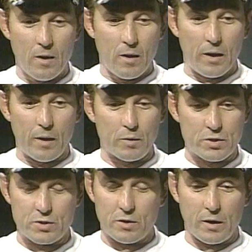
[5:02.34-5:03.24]

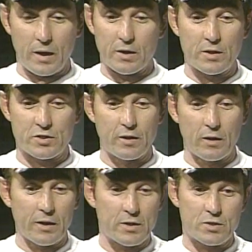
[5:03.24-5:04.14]
it
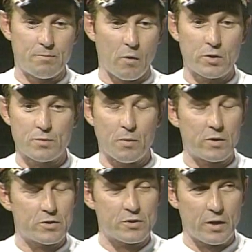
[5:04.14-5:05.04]
still is.
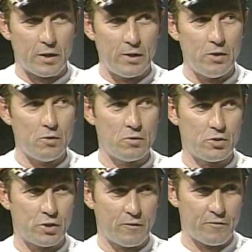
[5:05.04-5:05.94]
Motorsports is a
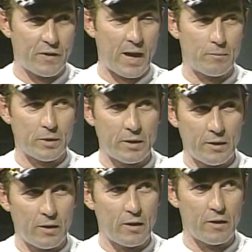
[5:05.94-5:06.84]
huge
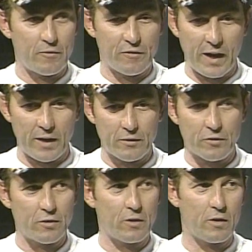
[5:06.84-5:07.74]
family
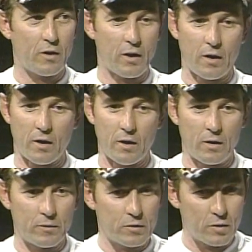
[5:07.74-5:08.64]
event
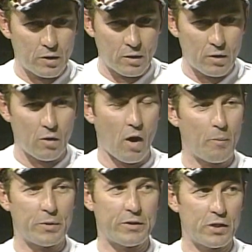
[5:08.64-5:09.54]

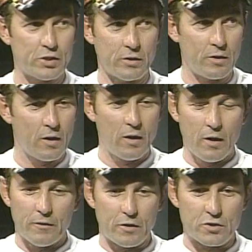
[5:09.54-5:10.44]
competition.
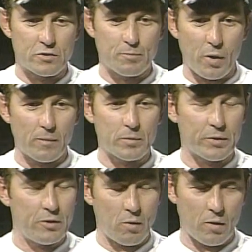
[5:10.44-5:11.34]
There's
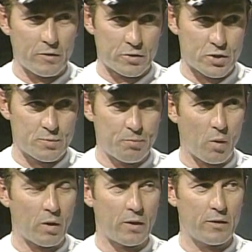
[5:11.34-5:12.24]
probably no other
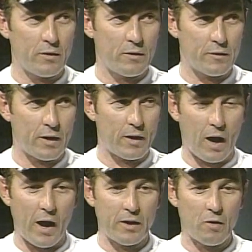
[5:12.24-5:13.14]
sport that
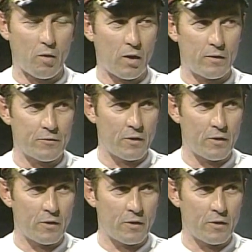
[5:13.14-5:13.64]
I know of